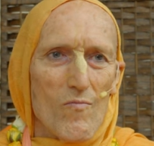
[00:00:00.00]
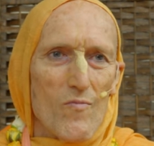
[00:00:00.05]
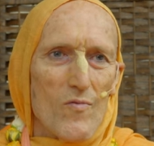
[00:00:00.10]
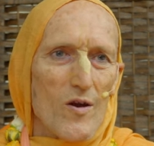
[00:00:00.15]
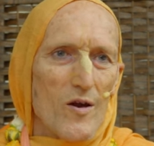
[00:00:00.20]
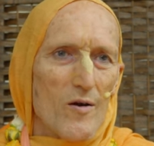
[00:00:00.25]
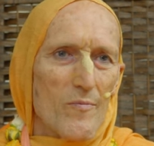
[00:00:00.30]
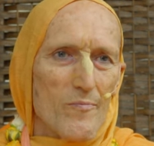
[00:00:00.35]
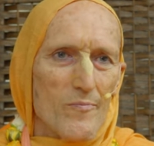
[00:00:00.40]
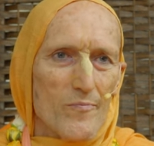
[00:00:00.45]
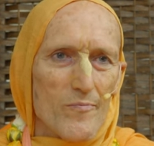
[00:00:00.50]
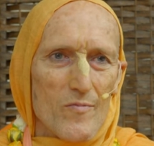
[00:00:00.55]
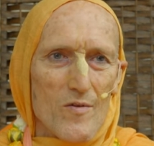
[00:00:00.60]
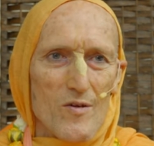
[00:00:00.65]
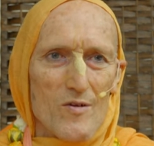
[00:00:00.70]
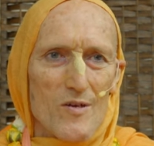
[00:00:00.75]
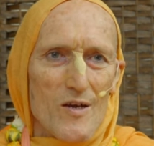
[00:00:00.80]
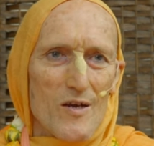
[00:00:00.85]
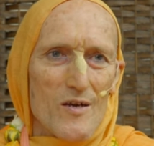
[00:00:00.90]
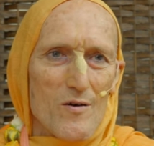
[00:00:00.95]
Yeah,
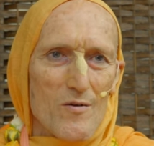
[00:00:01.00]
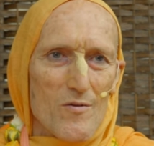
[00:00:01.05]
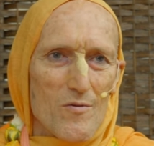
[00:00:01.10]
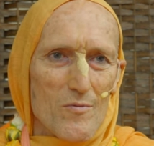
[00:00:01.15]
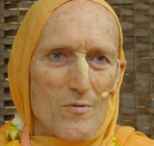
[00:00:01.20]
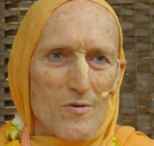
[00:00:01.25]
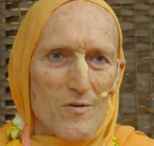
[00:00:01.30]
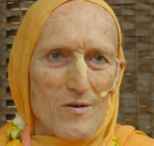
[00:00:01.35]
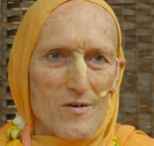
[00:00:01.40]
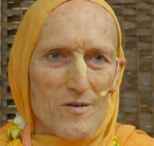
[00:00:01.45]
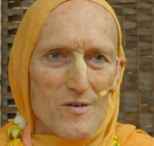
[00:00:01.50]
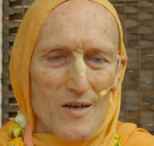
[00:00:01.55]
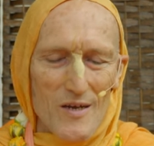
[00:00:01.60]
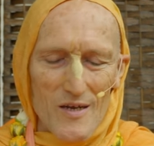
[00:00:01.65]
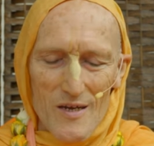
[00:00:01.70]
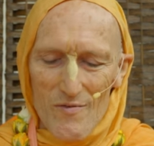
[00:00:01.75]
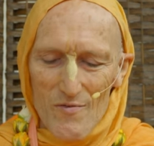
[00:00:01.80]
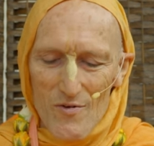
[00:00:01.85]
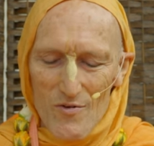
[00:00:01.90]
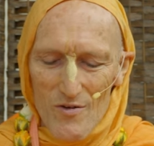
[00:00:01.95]
they take, all,
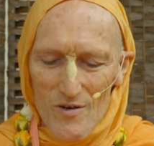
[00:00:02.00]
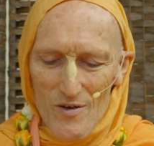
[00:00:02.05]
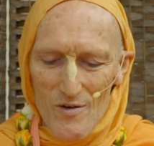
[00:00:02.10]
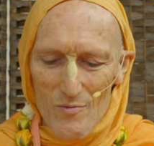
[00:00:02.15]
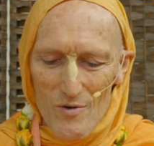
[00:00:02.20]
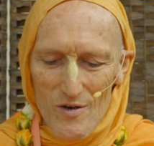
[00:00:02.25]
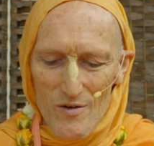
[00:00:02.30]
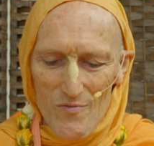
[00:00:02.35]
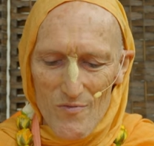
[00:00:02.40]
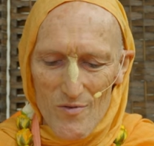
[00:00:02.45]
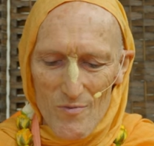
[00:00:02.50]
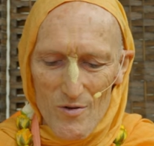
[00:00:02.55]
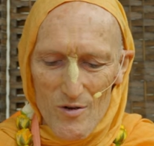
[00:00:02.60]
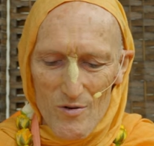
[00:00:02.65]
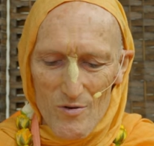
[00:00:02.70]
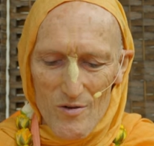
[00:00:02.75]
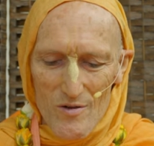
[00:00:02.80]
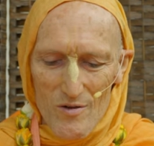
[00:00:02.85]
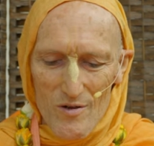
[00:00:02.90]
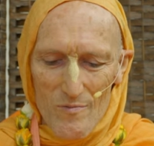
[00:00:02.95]
take everything away from
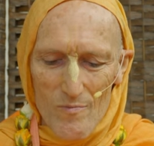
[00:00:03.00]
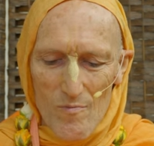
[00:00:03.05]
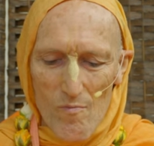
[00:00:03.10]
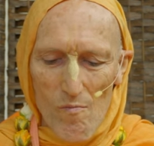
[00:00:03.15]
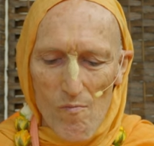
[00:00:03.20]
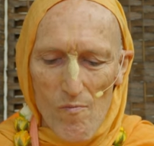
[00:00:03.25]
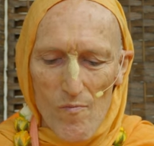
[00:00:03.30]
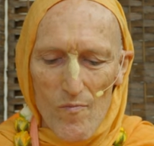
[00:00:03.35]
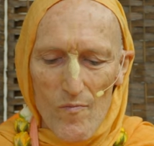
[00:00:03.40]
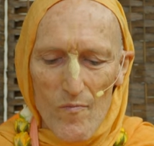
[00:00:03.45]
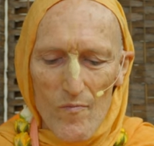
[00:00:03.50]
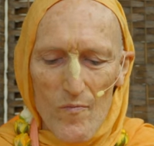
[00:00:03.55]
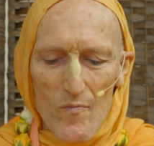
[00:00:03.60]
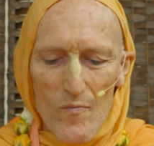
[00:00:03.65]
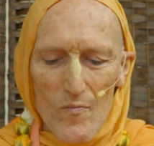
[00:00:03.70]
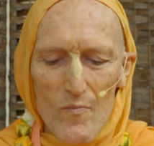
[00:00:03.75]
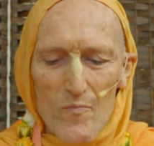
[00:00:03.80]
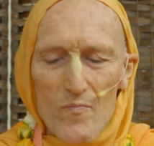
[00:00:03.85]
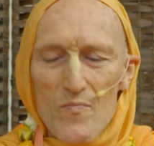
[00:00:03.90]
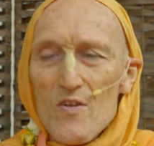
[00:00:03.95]
you.
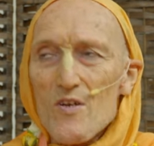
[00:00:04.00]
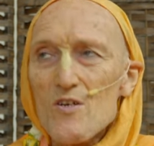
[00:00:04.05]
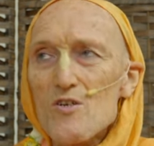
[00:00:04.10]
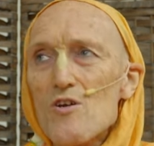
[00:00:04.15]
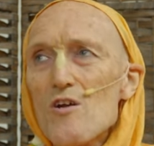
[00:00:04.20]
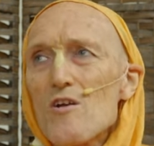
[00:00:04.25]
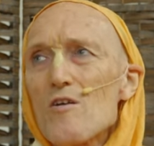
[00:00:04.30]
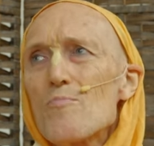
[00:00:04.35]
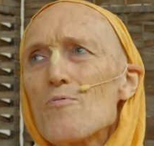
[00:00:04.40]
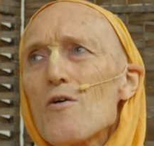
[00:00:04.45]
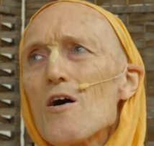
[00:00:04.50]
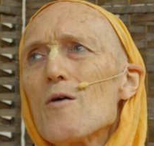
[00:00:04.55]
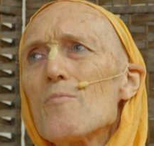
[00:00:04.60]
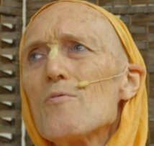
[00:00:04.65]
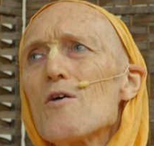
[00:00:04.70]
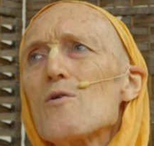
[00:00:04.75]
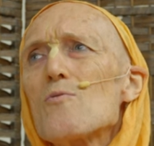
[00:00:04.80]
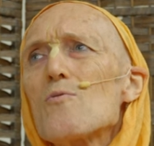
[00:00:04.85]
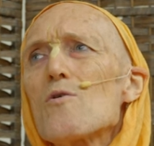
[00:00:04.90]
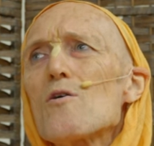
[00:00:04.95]
Srila
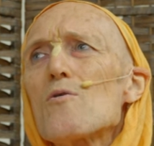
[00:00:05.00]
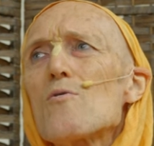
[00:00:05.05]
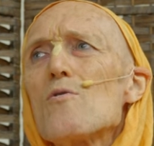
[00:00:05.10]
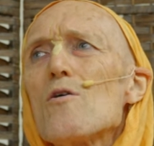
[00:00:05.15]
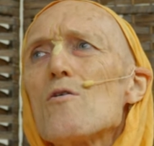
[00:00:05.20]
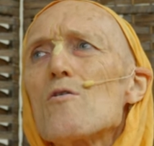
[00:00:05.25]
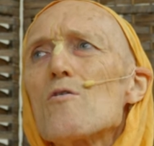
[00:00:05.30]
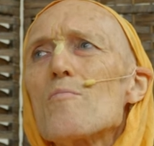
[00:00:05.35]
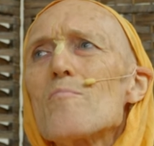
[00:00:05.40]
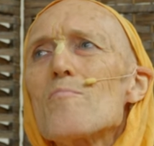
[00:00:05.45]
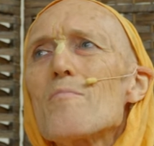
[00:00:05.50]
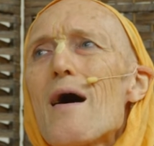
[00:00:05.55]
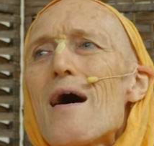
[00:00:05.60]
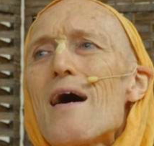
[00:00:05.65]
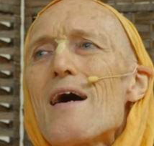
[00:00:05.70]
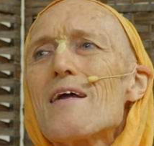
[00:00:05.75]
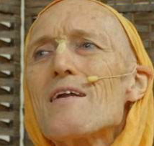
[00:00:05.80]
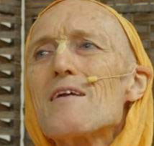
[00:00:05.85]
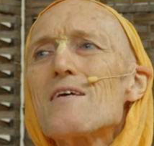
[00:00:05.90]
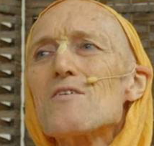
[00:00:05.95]
Prabhupada would quote,
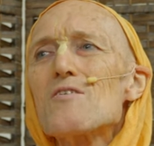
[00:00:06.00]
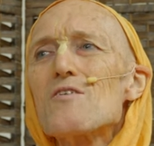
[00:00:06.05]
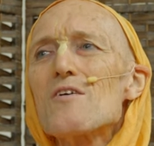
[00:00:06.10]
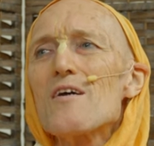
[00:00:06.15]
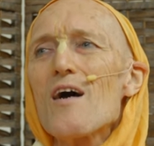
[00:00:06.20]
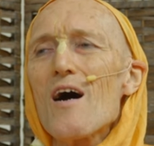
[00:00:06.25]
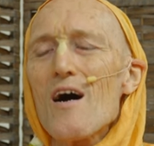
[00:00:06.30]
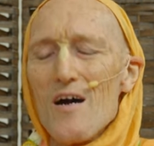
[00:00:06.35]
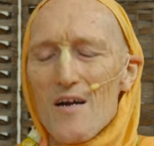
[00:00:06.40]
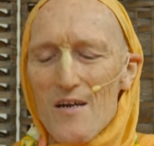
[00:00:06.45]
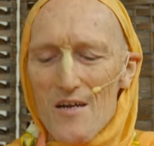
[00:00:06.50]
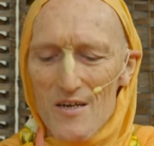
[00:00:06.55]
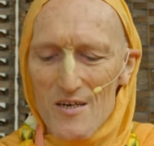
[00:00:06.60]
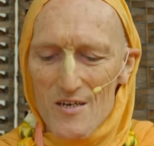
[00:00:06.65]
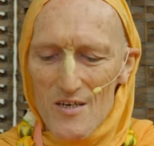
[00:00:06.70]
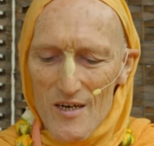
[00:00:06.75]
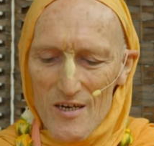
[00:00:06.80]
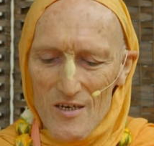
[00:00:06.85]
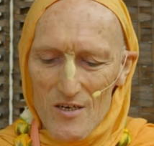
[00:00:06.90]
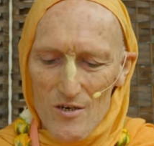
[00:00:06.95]
Man is the
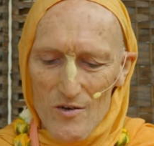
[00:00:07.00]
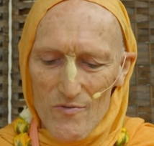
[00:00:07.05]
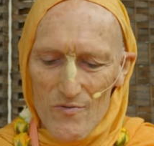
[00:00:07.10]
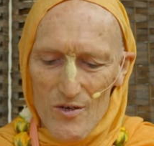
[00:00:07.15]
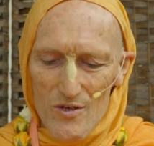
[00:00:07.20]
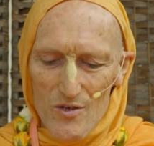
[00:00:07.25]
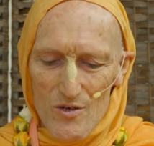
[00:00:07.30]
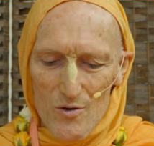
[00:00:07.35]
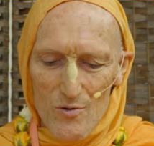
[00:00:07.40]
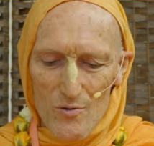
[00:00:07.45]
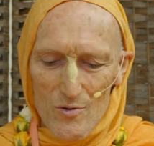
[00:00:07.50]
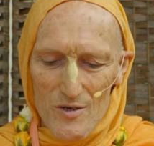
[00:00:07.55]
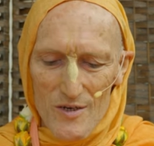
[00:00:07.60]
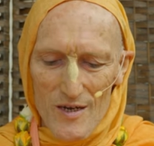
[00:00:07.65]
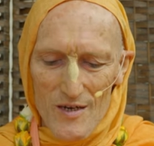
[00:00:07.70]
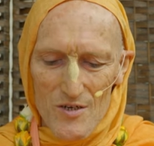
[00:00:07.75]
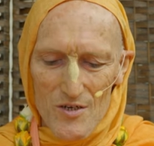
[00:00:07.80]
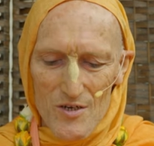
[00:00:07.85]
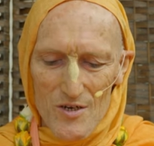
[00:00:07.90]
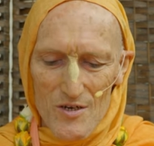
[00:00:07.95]
architect of his own
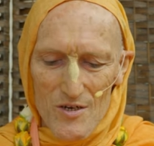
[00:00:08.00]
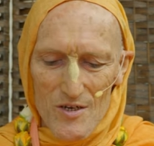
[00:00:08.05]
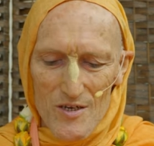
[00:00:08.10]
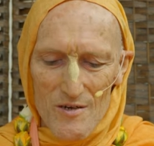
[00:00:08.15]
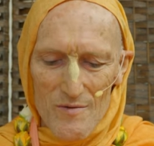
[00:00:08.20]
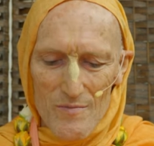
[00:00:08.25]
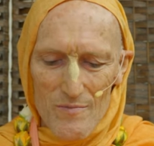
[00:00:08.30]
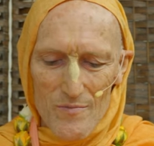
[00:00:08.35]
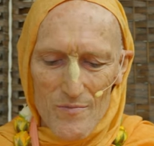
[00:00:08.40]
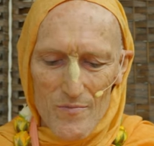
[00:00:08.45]
destiny.